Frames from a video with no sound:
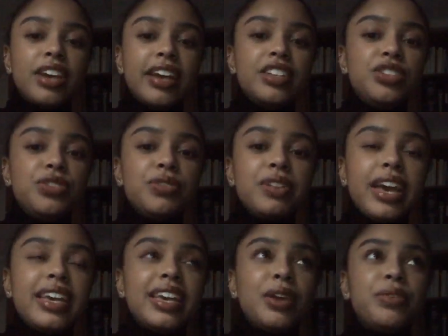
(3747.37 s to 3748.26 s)
do
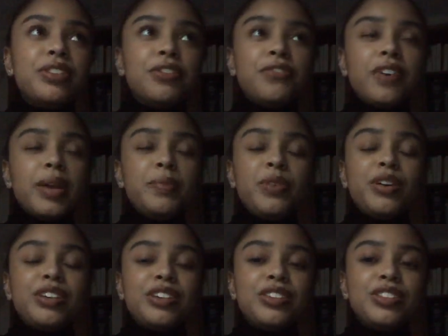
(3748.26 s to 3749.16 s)
like it when the Fine
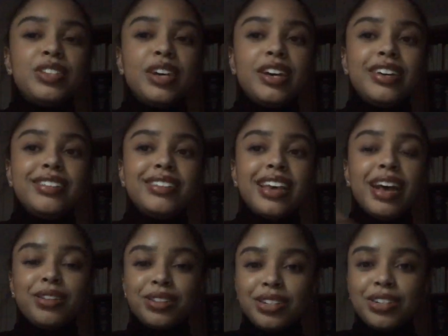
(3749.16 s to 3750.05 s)
Brothers does
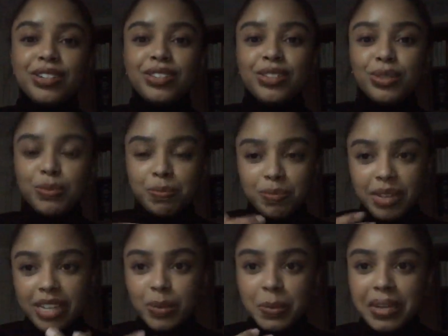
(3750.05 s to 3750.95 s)
Elders
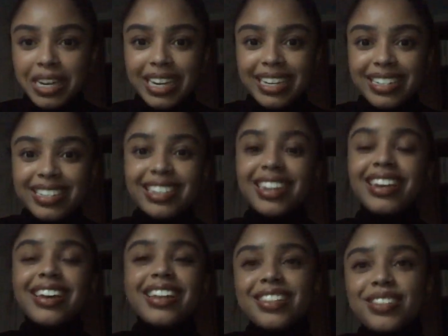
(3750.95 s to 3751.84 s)
Let's Plays.
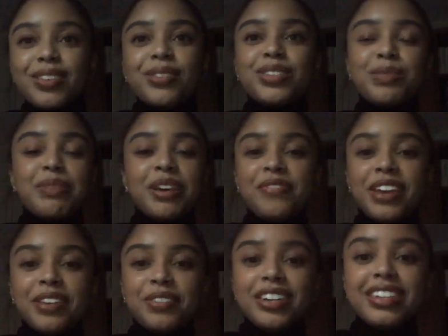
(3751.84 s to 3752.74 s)
Those are my
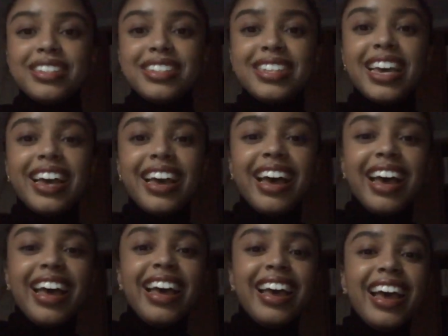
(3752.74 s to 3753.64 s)
favorites.
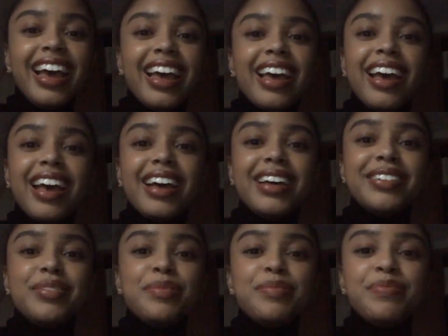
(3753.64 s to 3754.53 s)
Let's